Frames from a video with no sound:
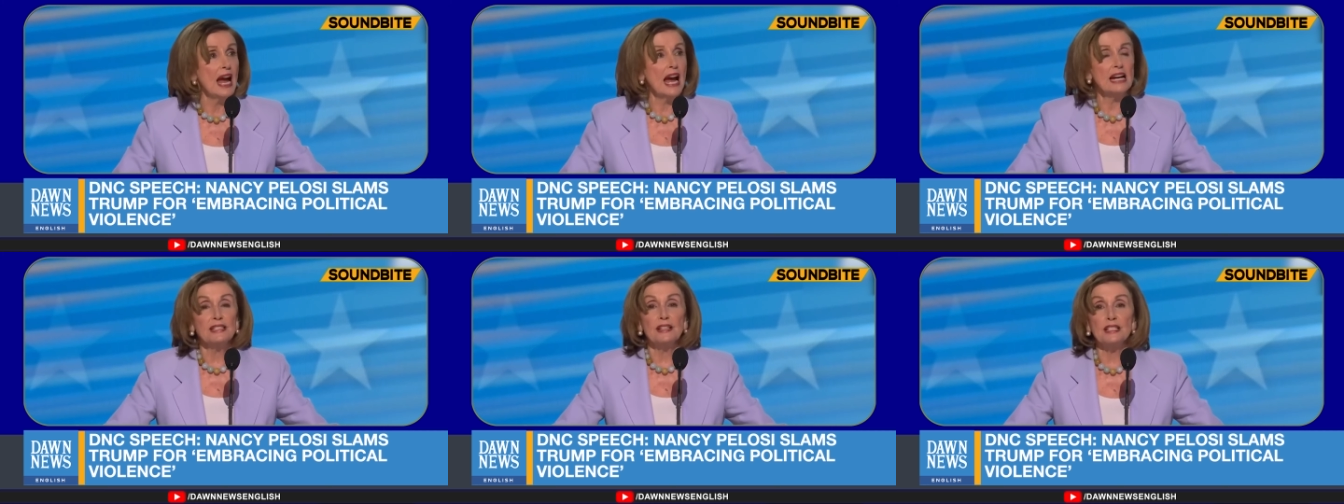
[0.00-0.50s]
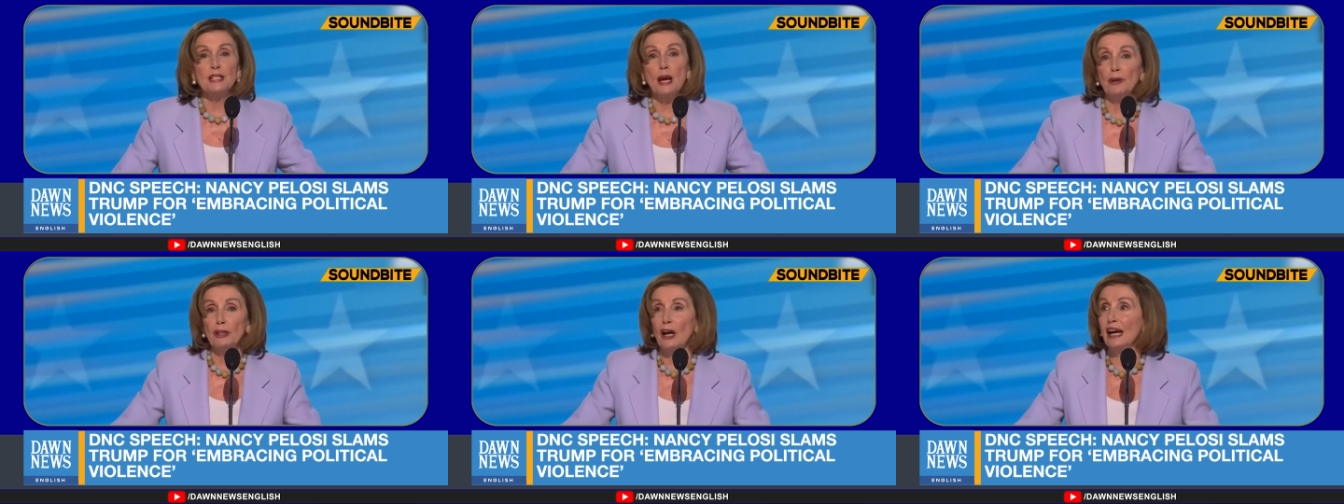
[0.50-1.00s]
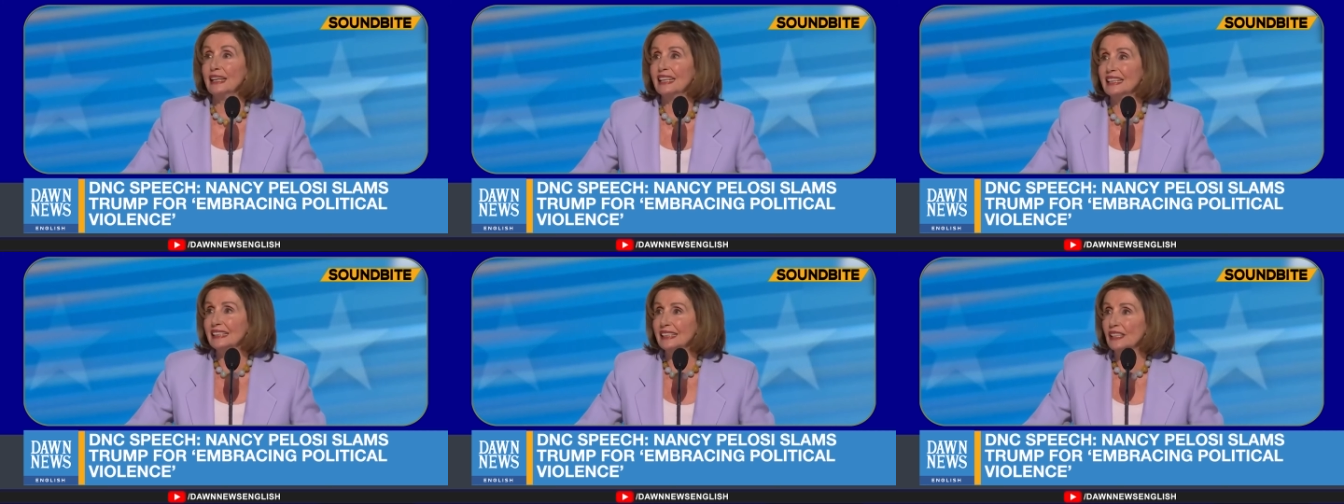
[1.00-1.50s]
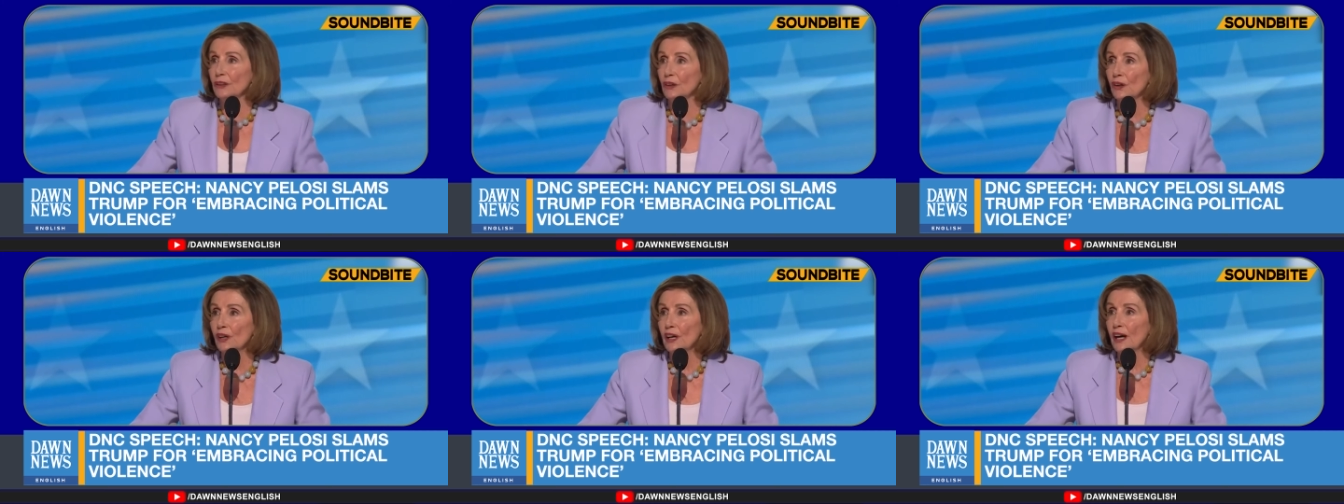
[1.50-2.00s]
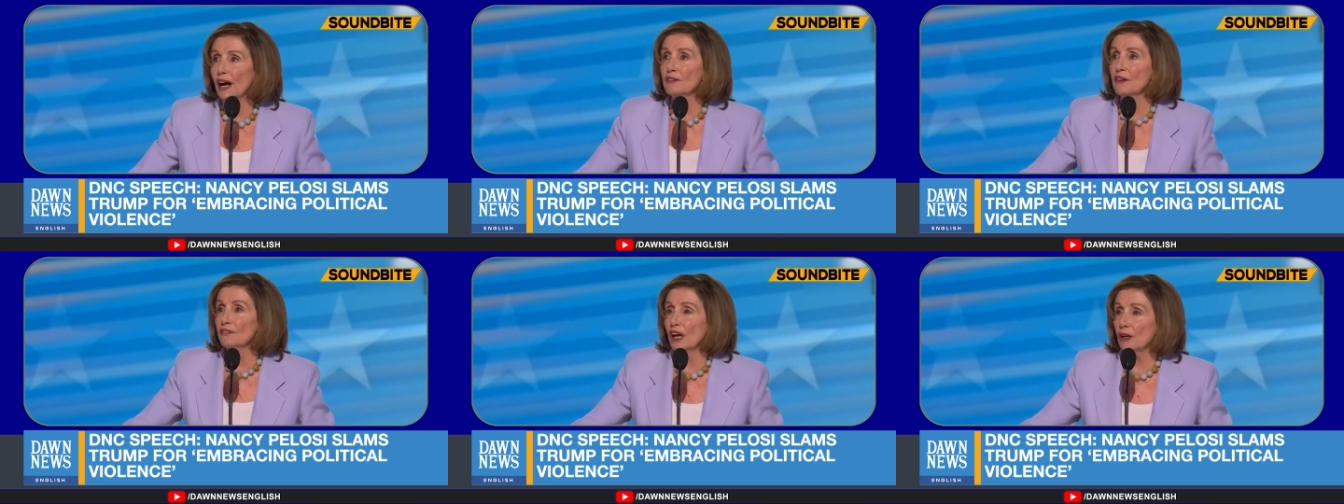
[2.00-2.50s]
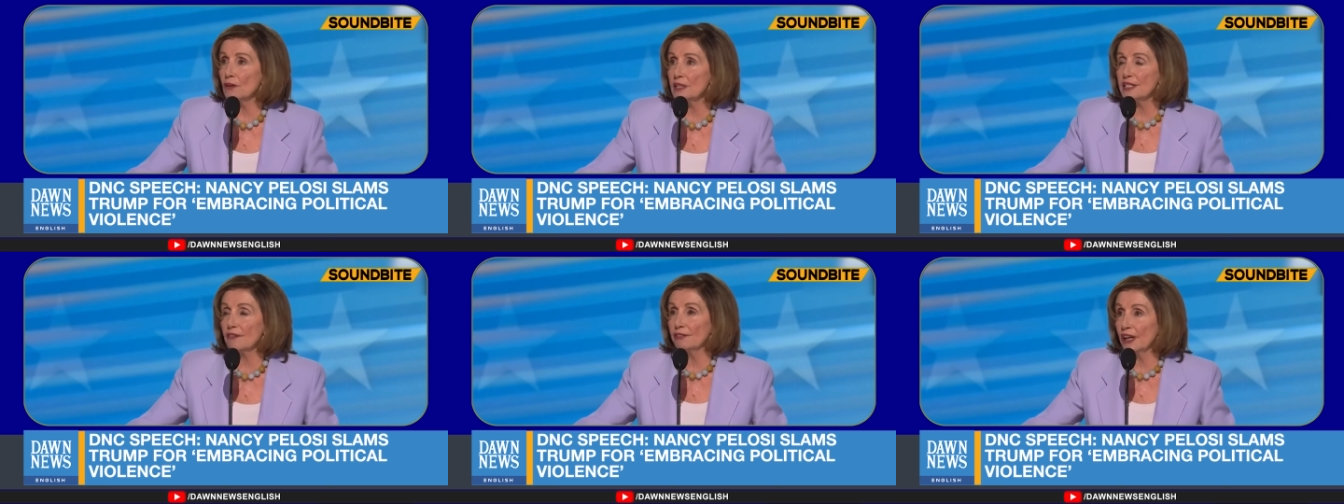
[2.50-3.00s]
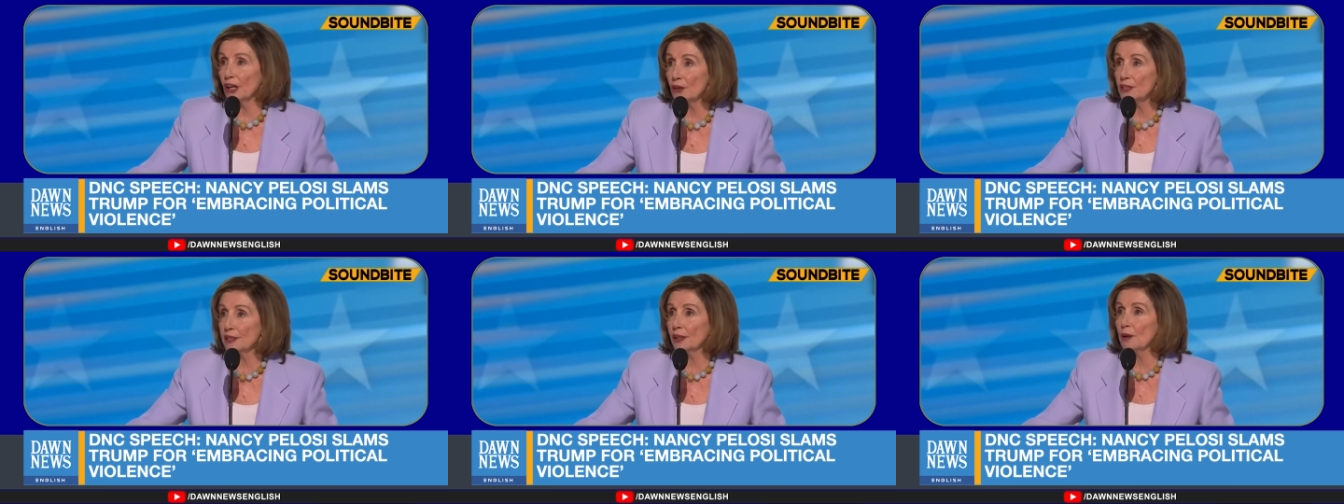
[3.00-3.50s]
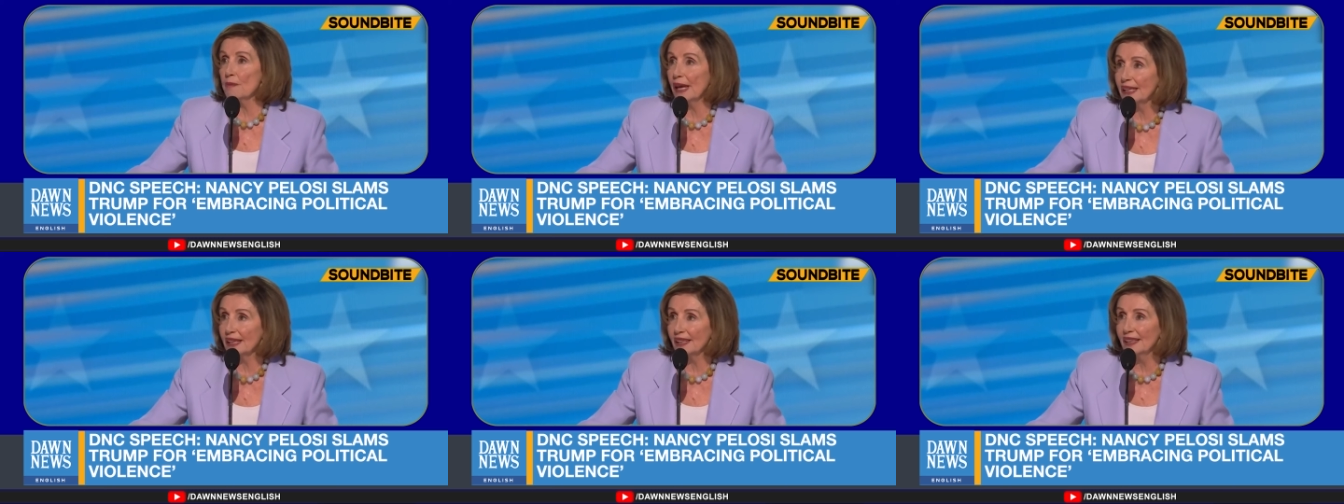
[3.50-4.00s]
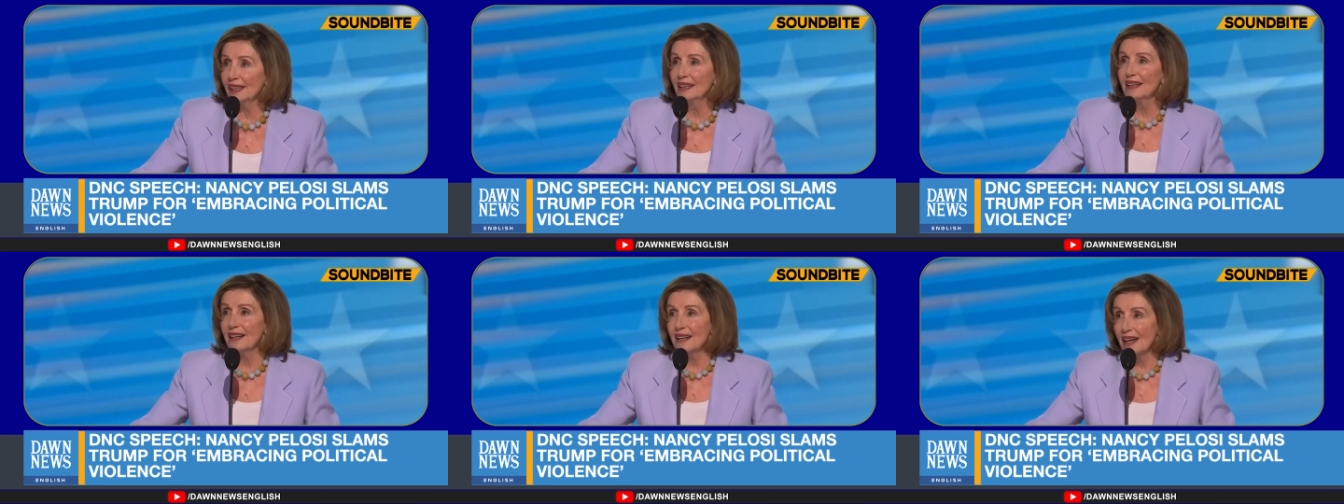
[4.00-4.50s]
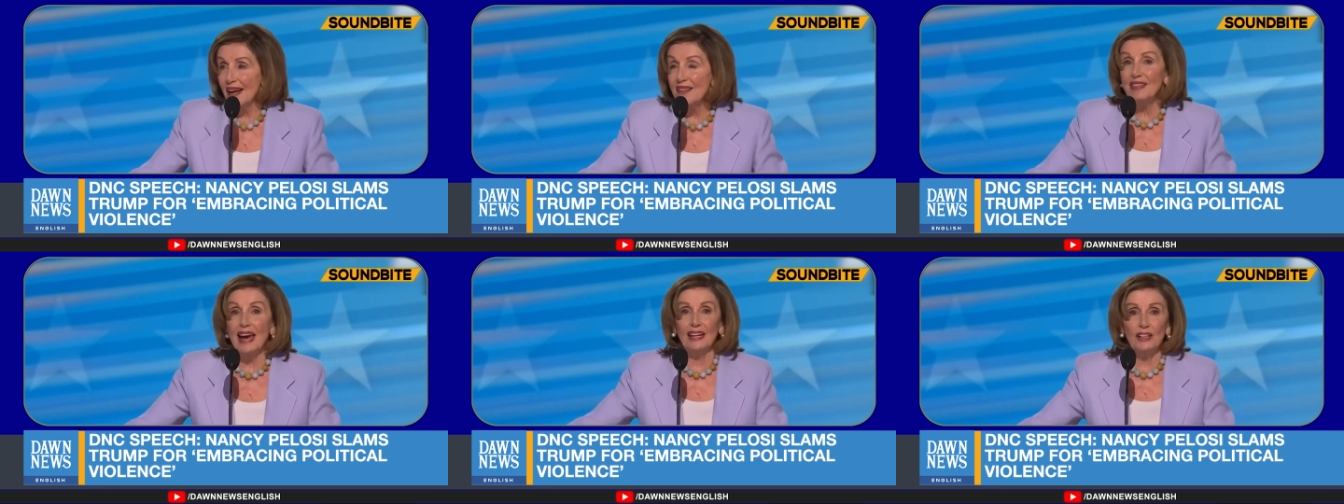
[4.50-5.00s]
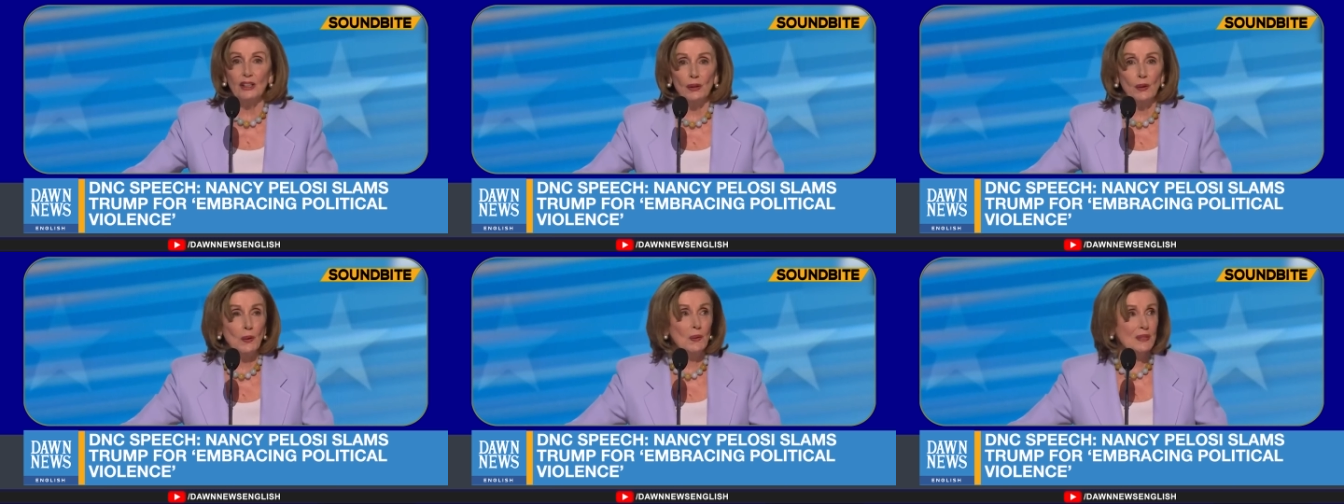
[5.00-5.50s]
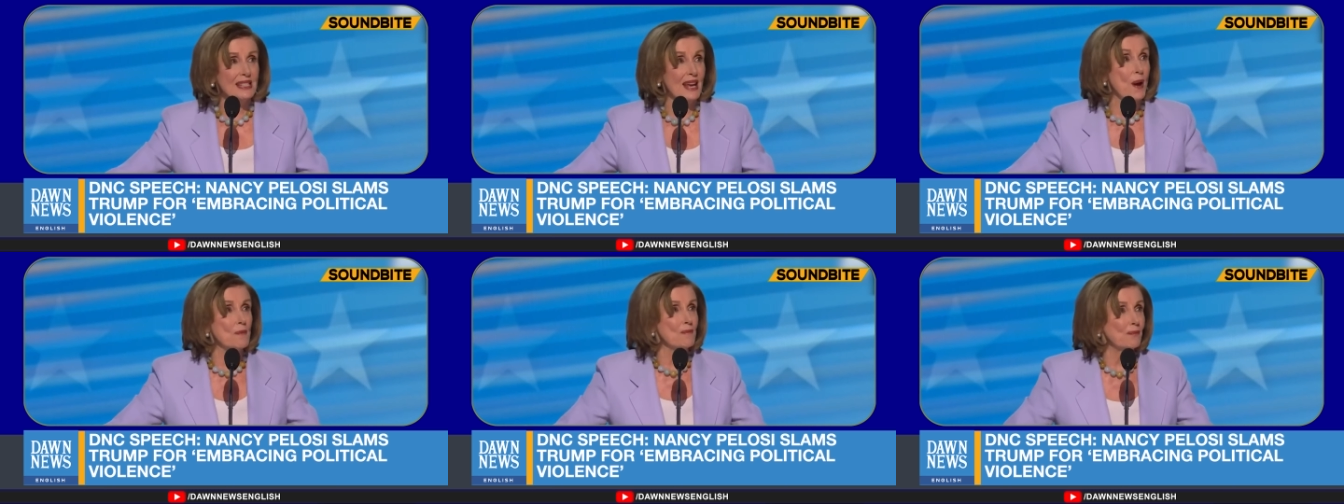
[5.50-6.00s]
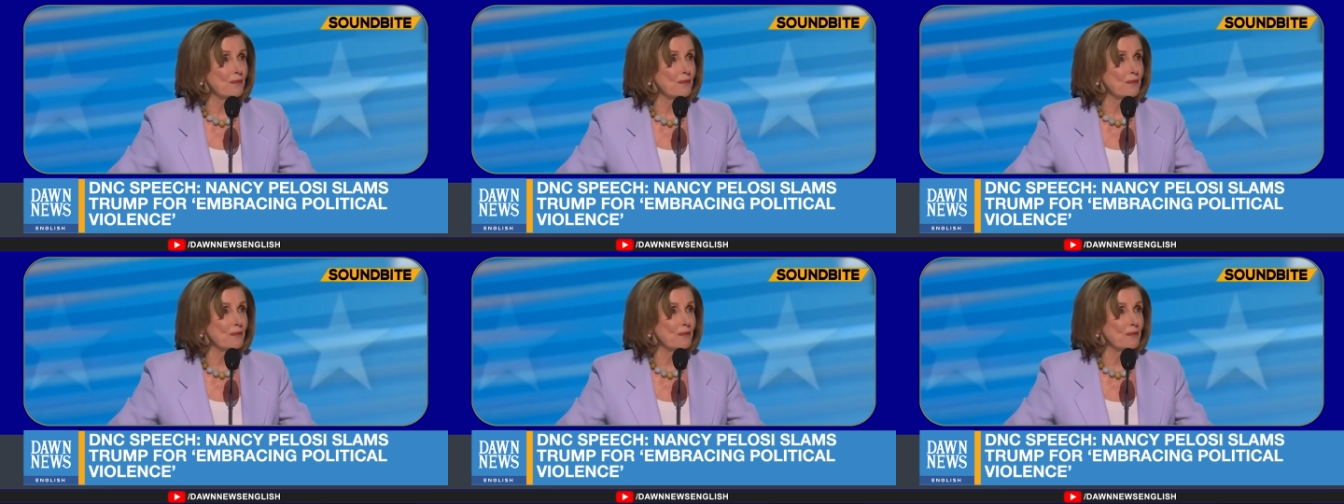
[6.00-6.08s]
as the Democratic leader of the Veterans Affairs Committee. Thank you, Tim.